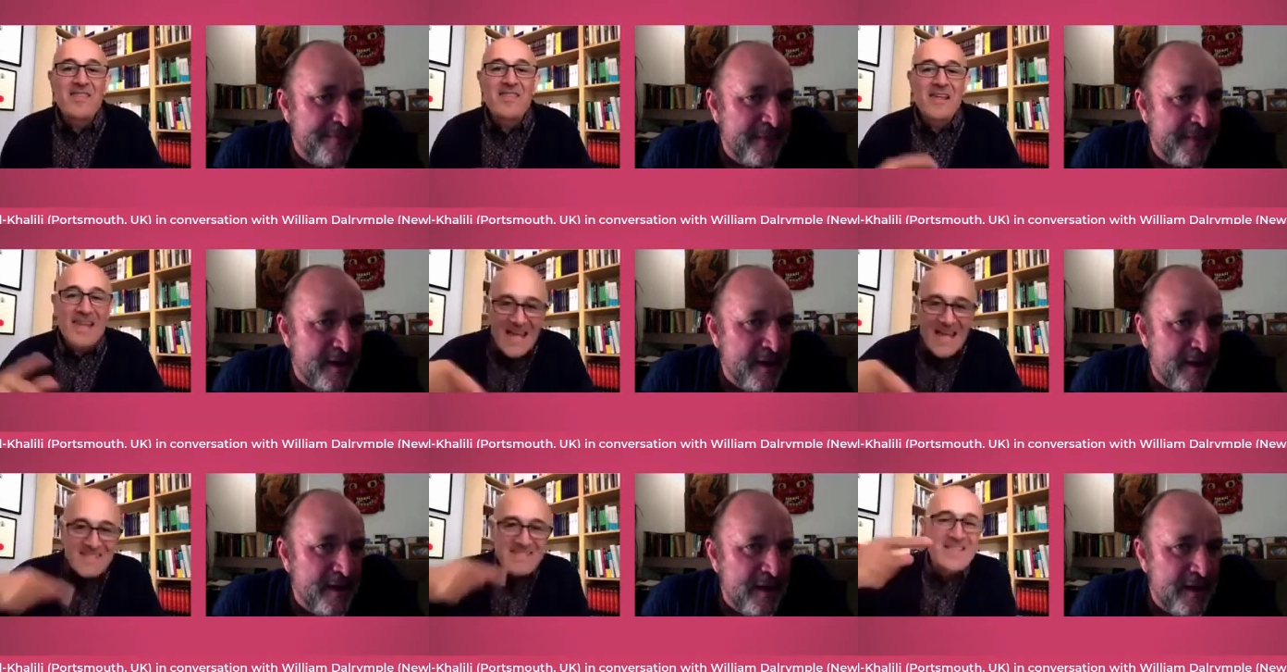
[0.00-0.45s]
Speaker 1: the,
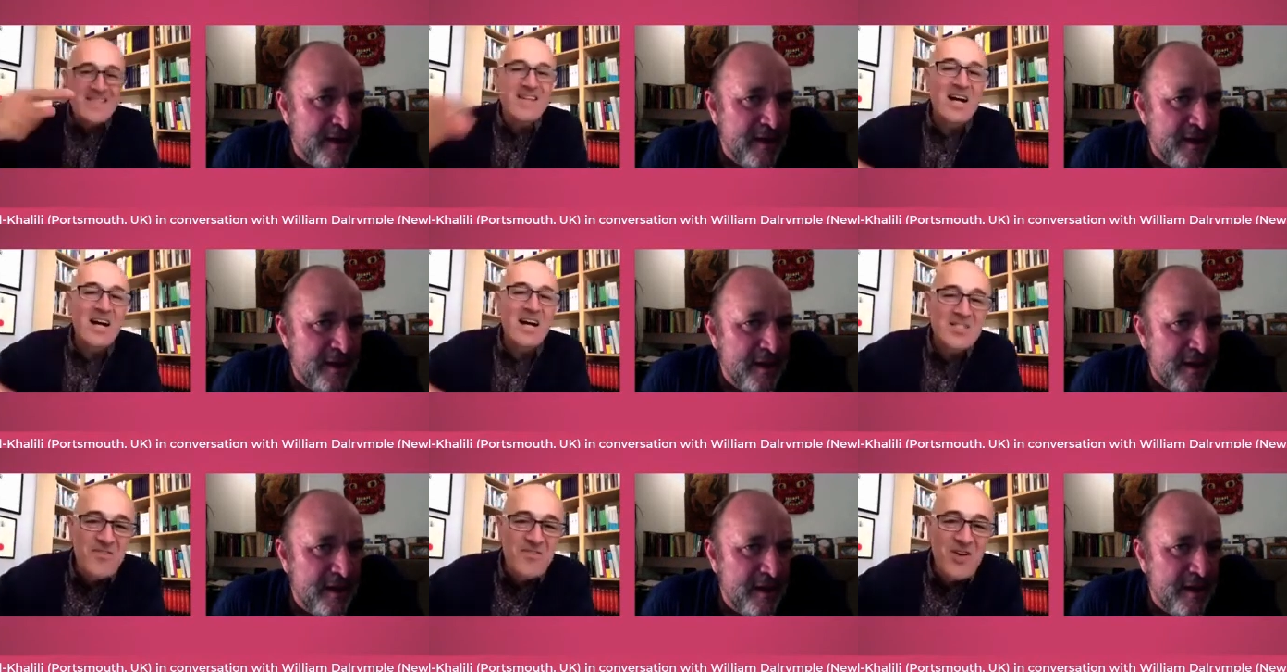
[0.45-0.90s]

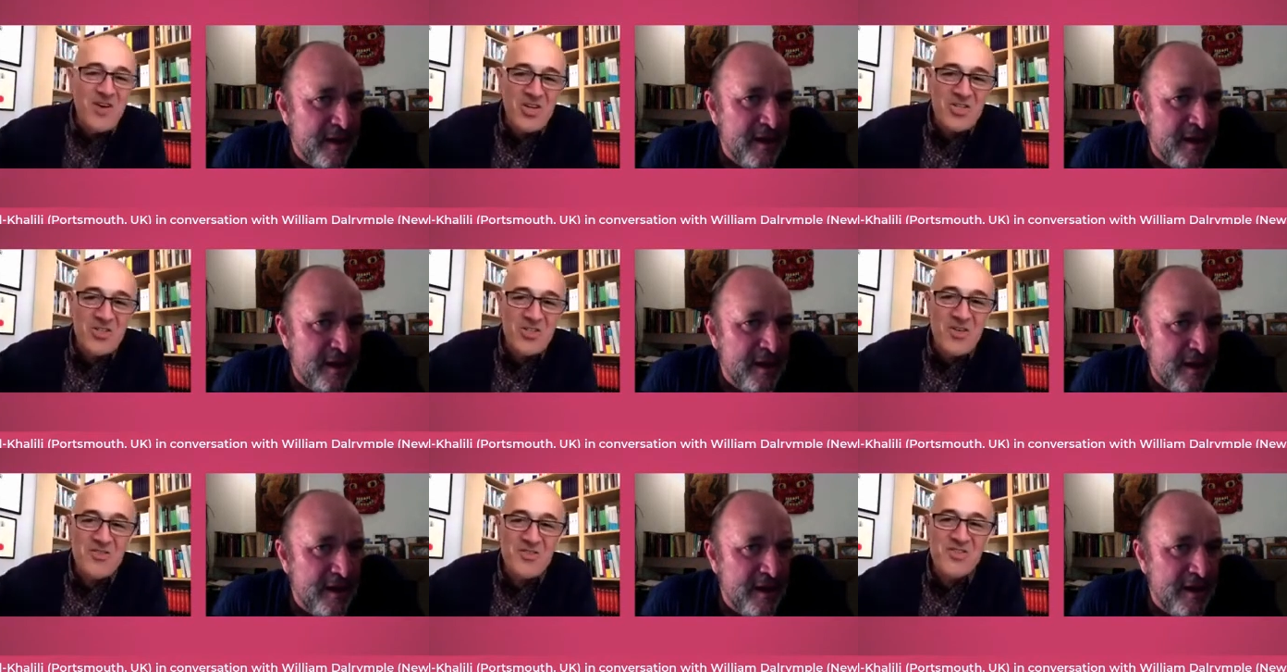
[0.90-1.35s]
Latinized version
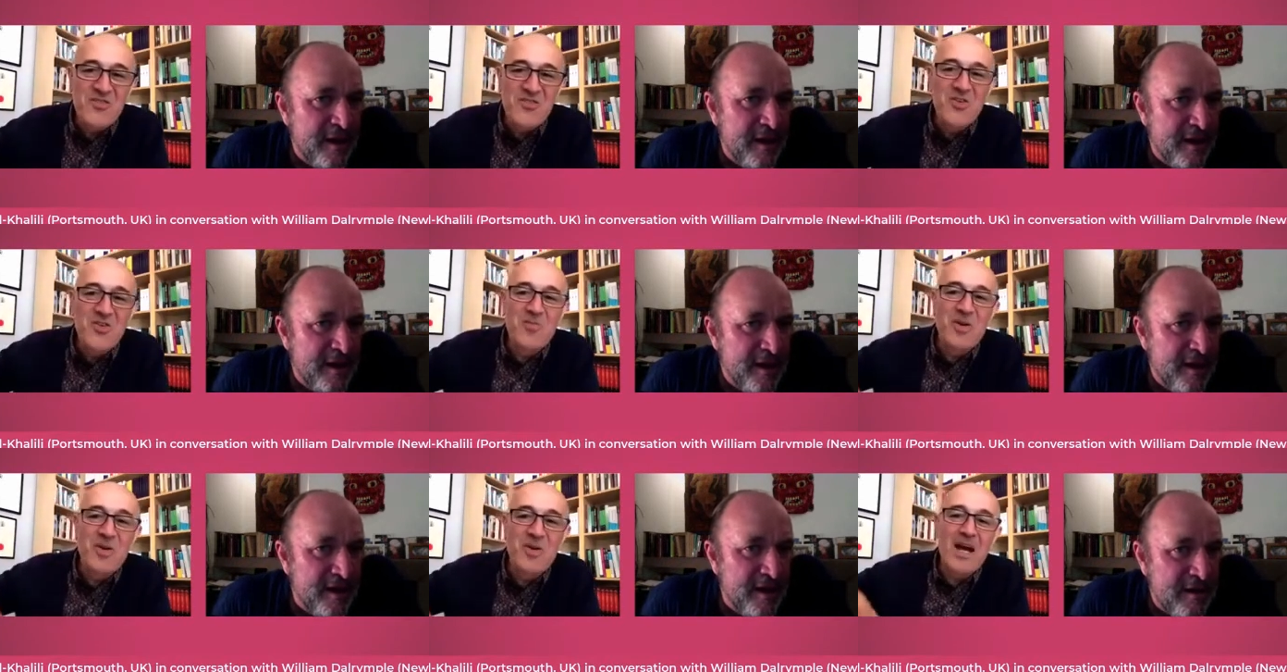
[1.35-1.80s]
of cipher
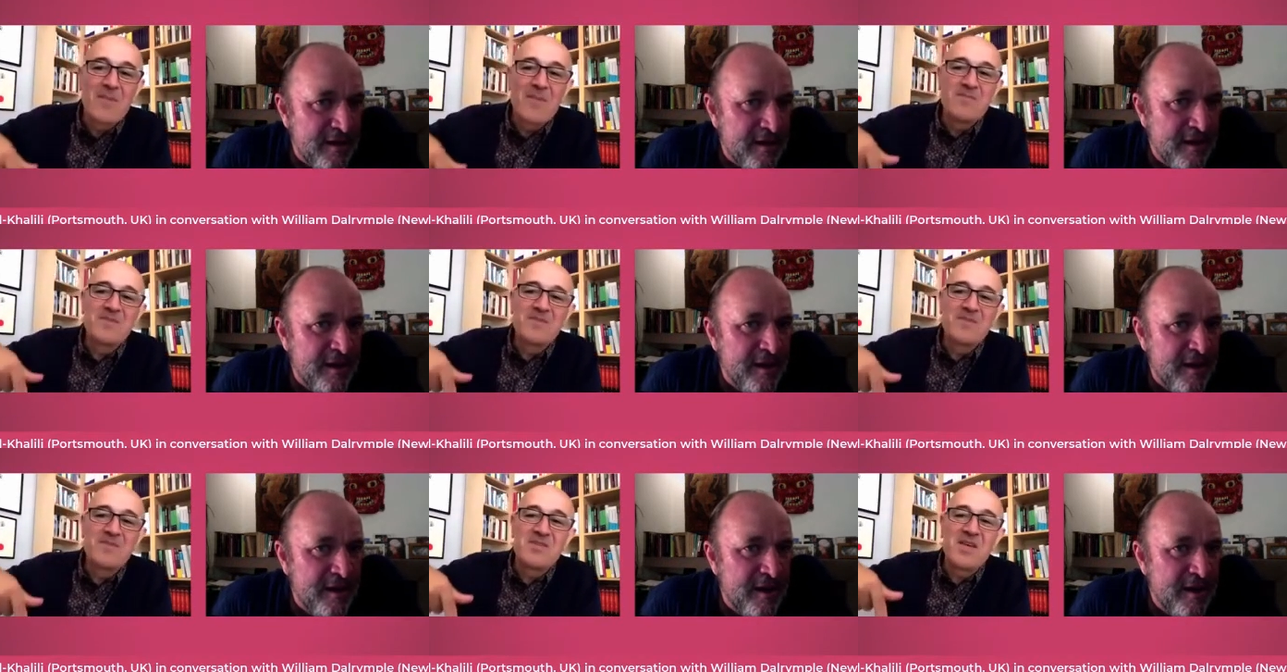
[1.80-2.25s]

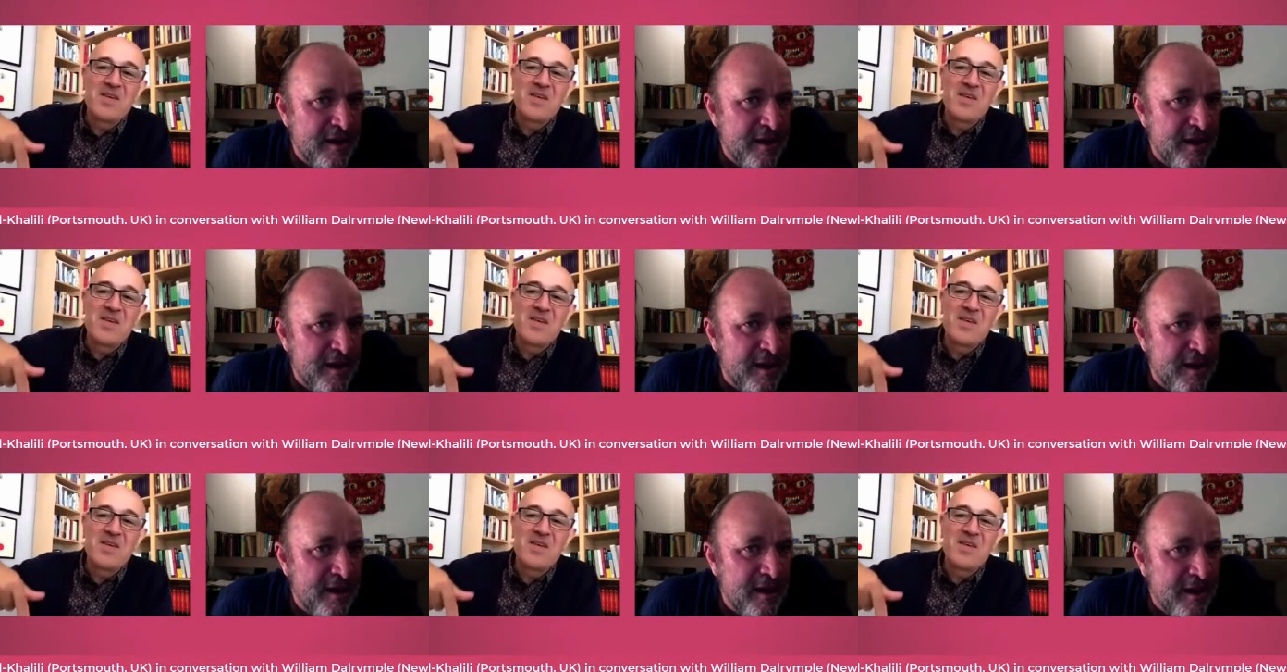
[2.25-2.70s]
becomes
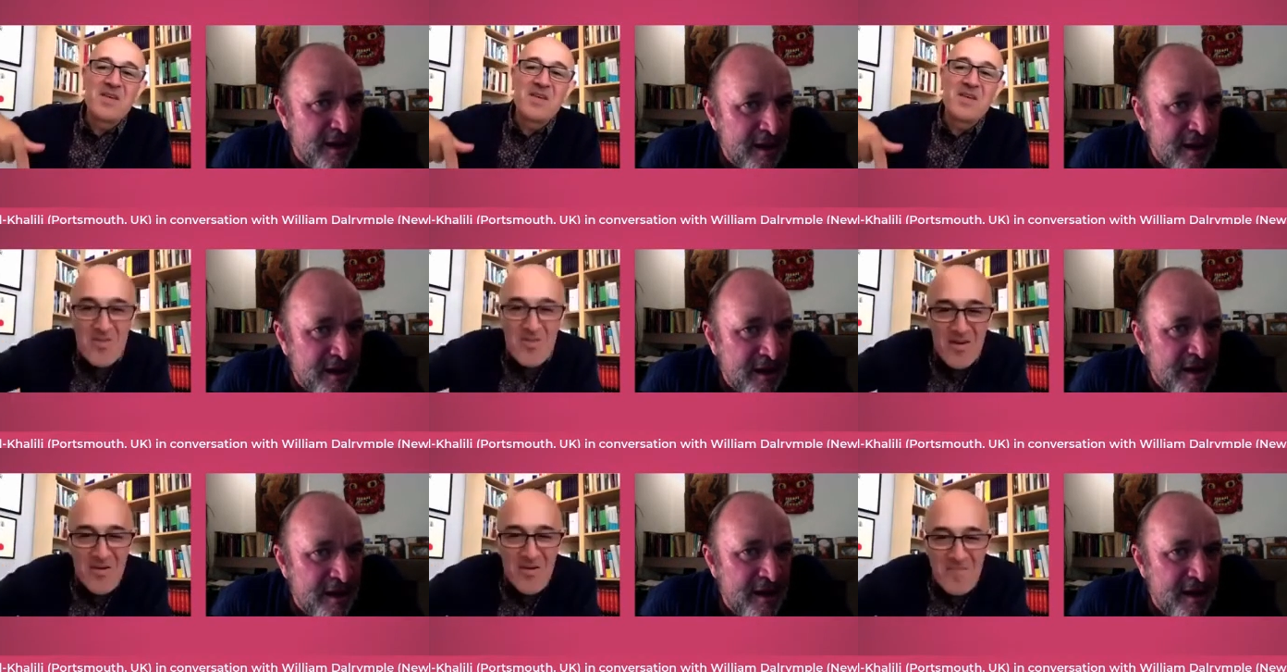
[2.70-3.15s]

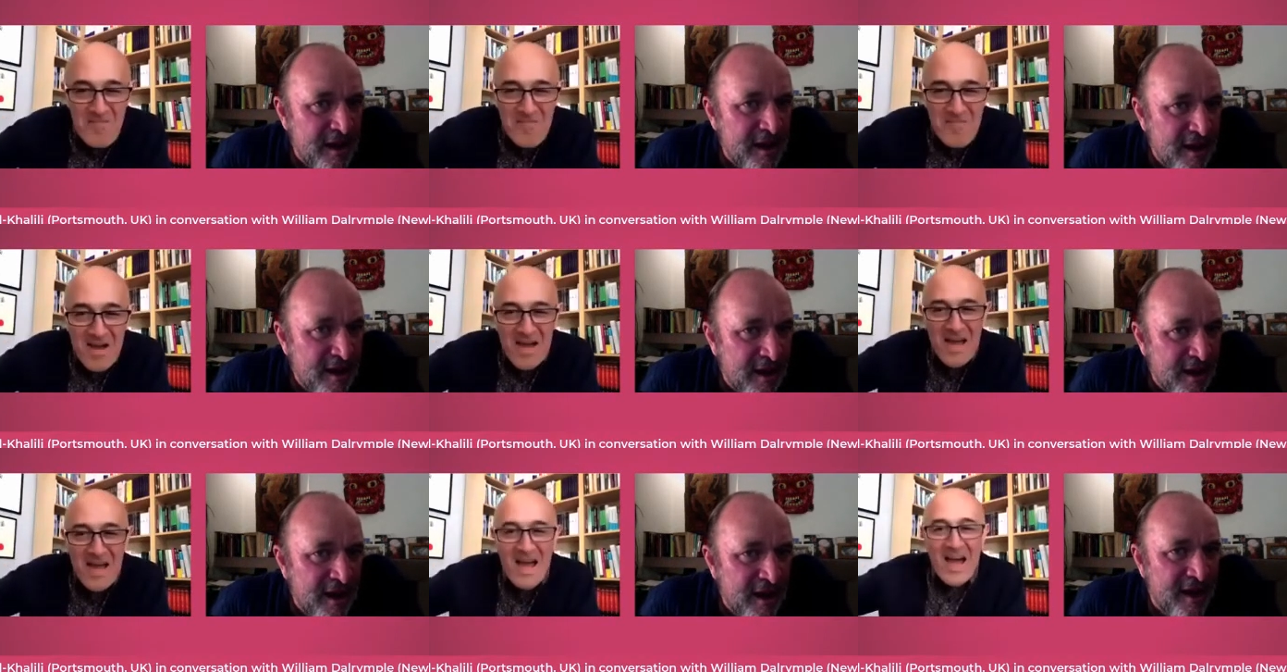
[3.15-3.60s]

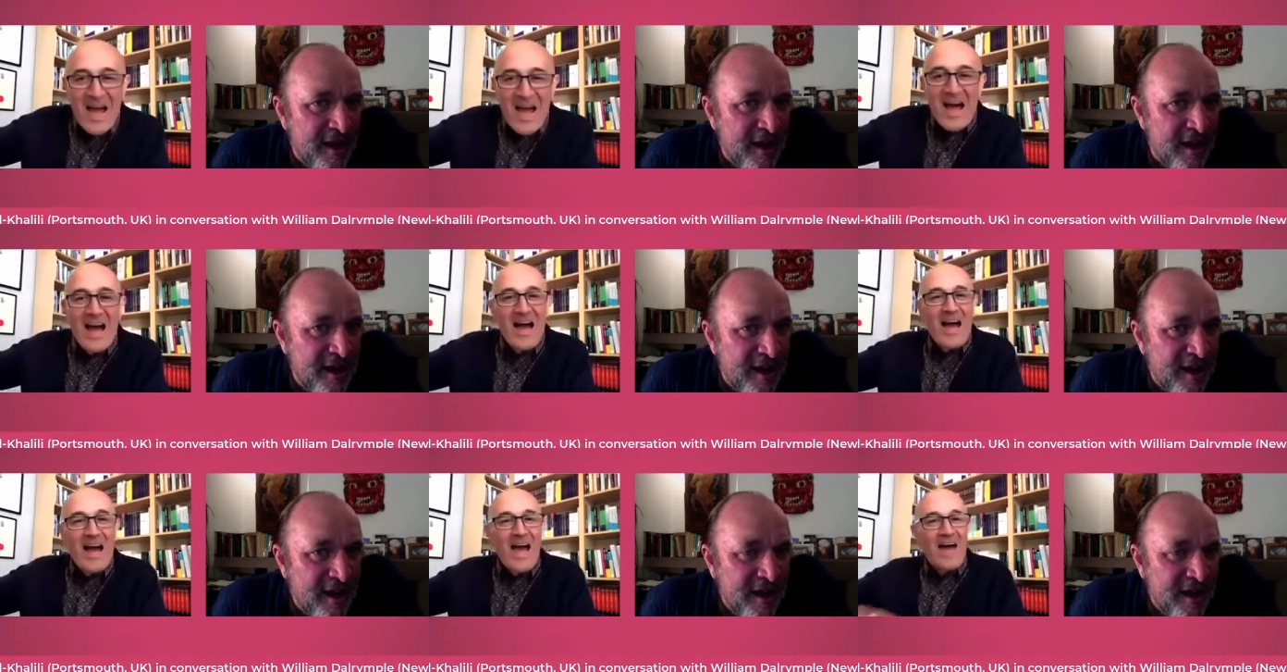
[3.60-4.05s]
Zephyrum,
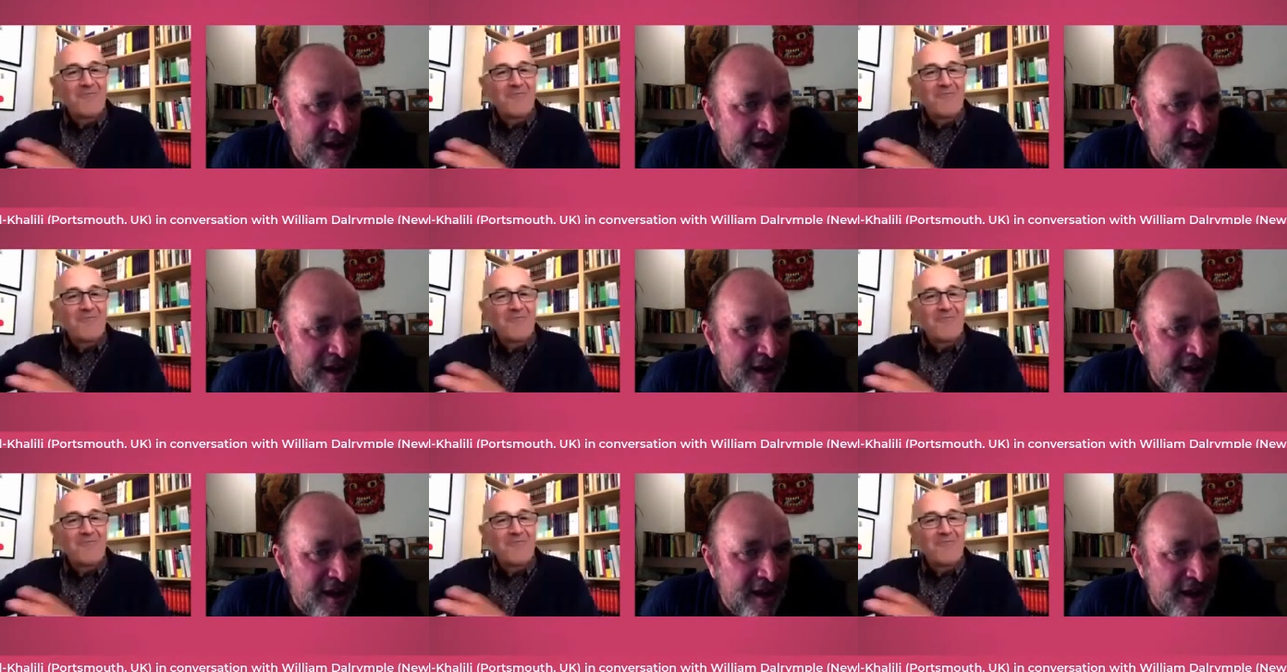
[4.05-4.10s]
uh,